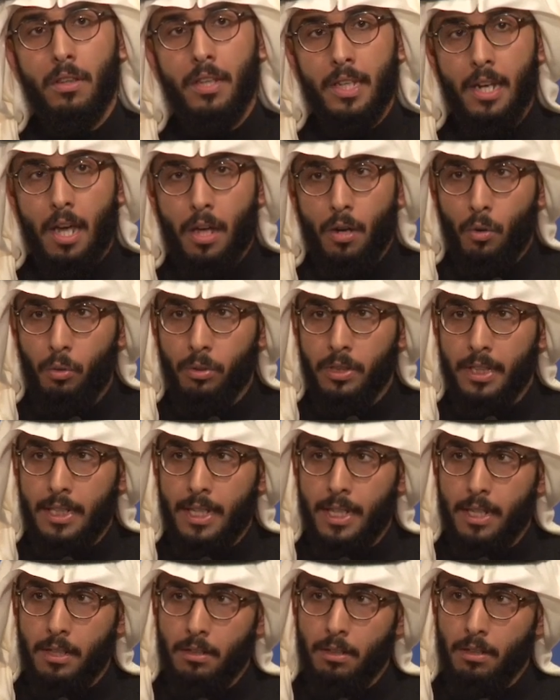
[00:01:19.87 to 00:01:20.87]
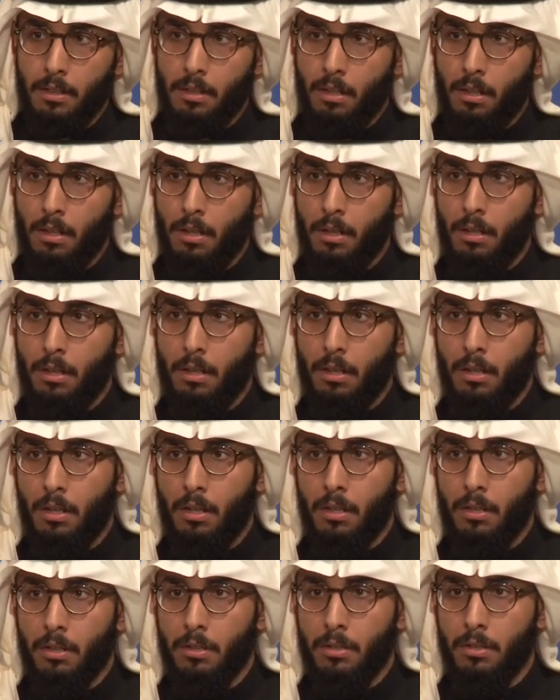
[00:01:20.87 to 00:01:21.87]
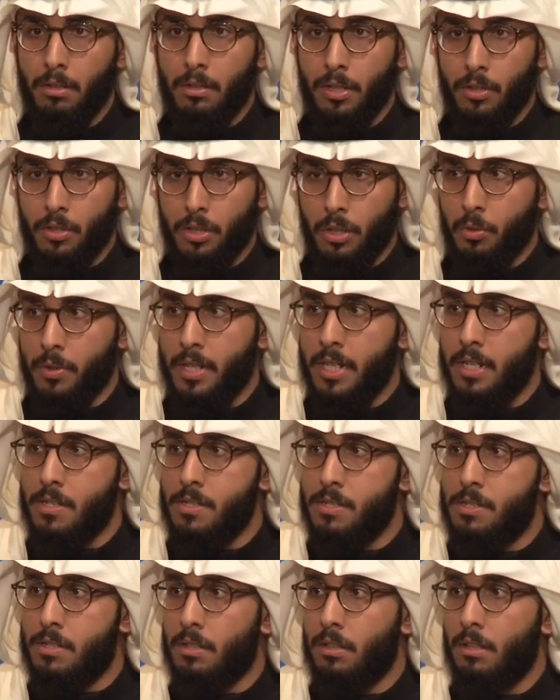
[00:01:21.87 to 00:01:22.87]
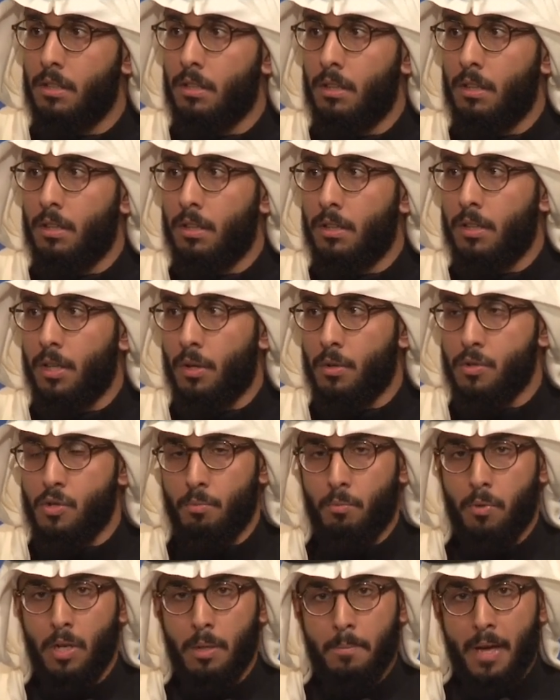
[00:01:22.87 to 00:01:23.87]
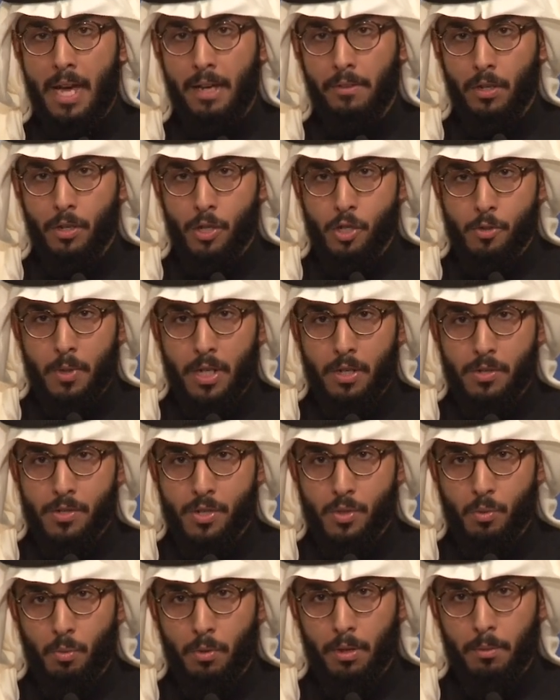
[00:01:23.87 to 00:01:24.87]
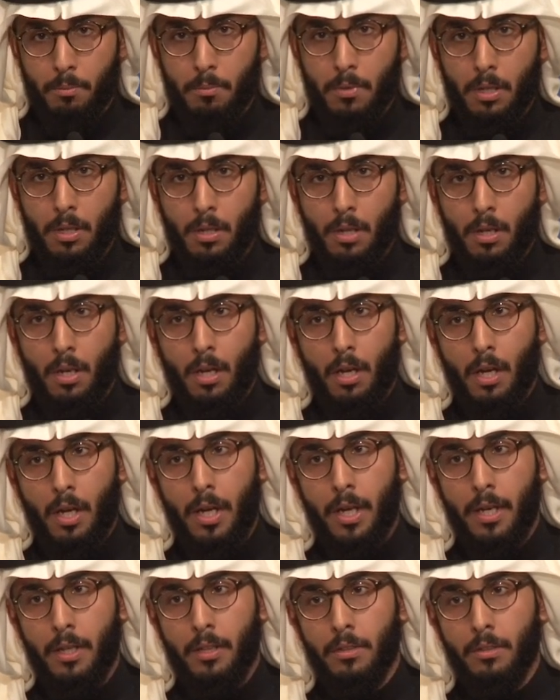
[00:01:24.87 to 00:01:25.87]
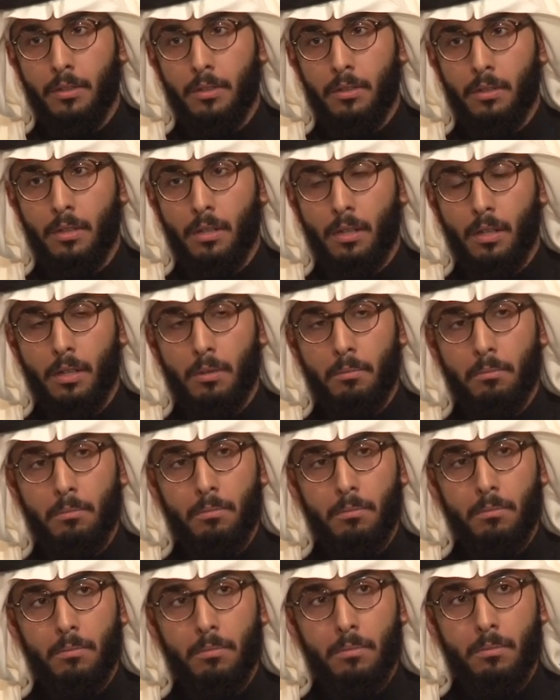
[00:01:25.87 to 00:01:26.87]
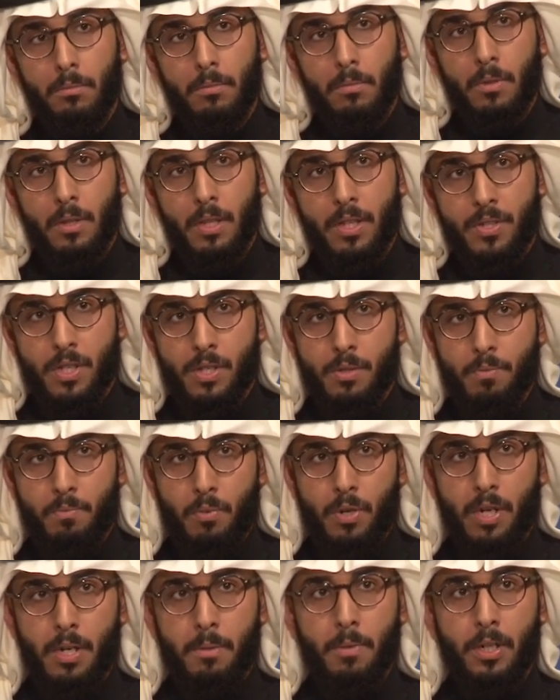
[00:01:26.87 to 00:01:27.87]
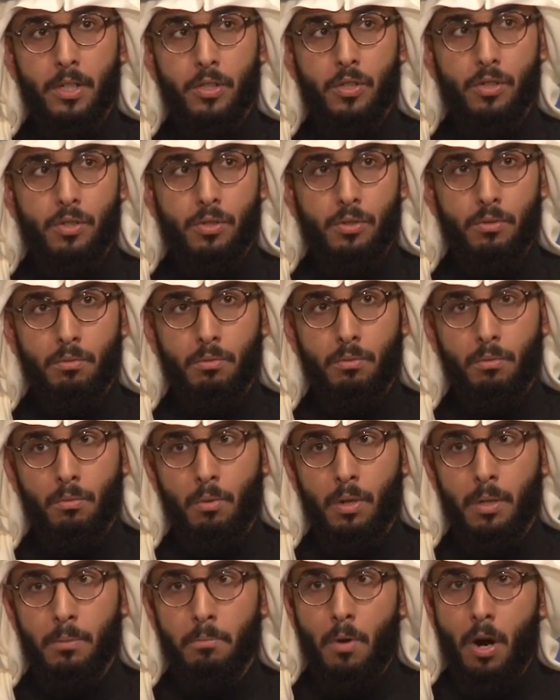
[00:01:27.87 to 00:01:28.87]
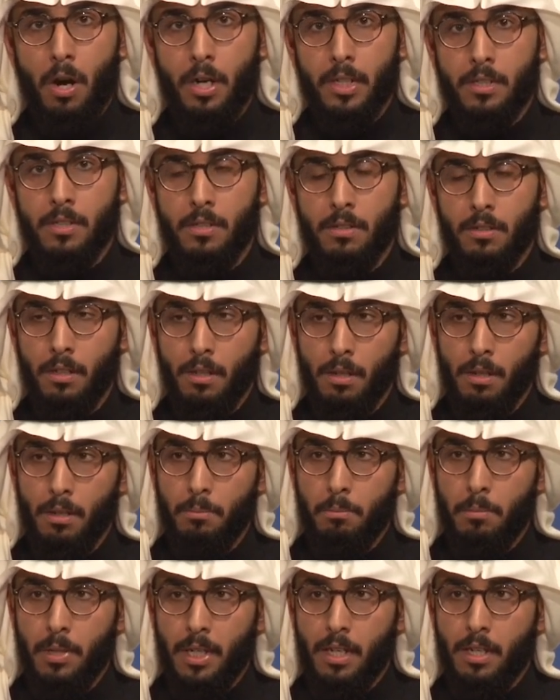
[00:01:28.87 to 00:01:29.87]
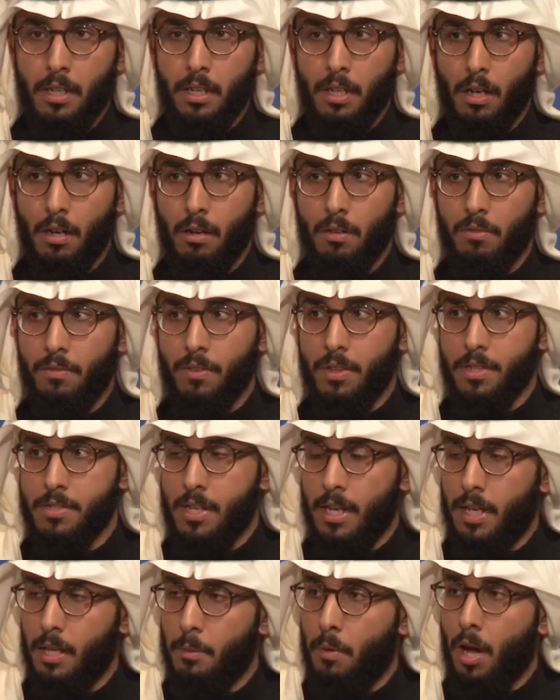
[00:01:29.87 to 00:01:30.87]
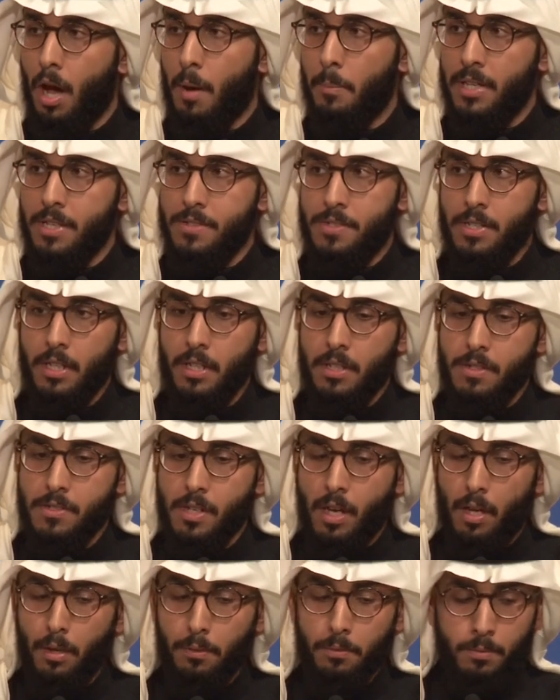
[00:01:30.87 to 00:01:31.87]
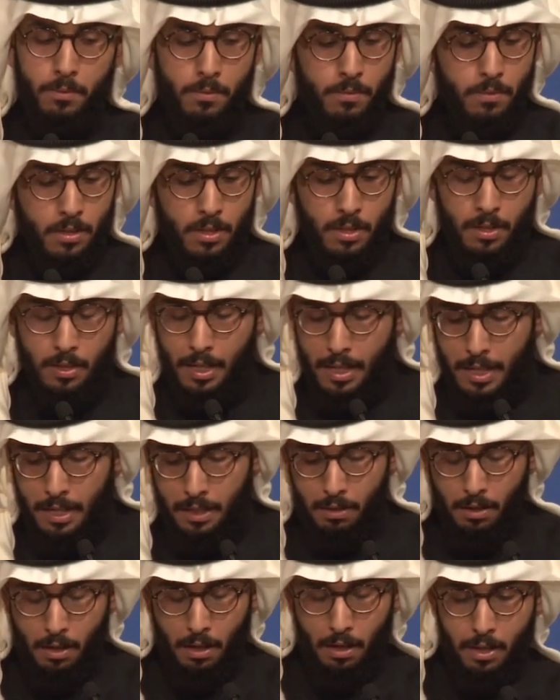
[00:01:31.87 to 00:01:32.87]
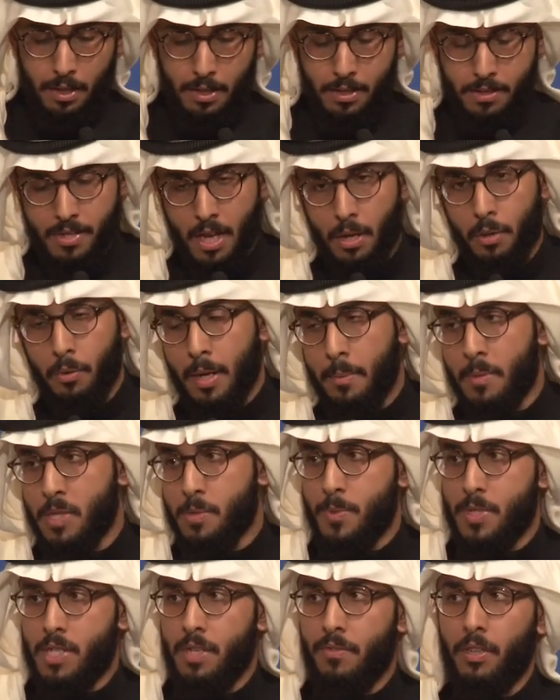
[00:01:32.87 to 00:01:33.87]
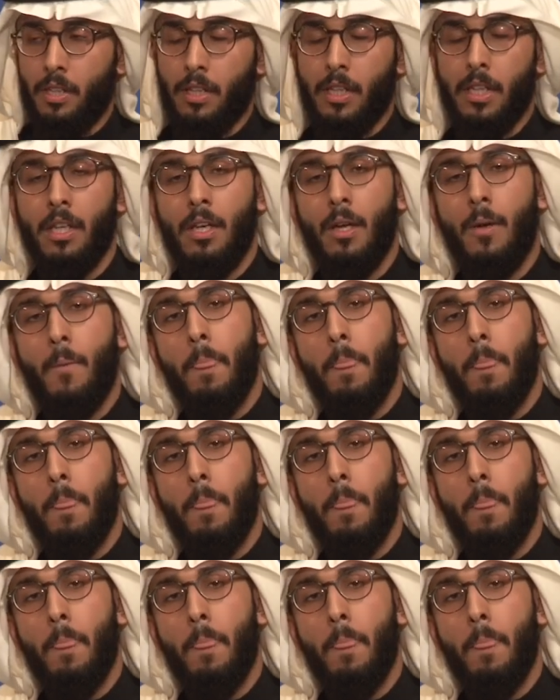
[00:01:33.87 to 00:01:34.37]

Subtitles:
they not only get their degrees, they also bring back their experiences with them. And this is pretty much what marked the beginning of the stand-up comedy scene in in Saudi Arabia specifically.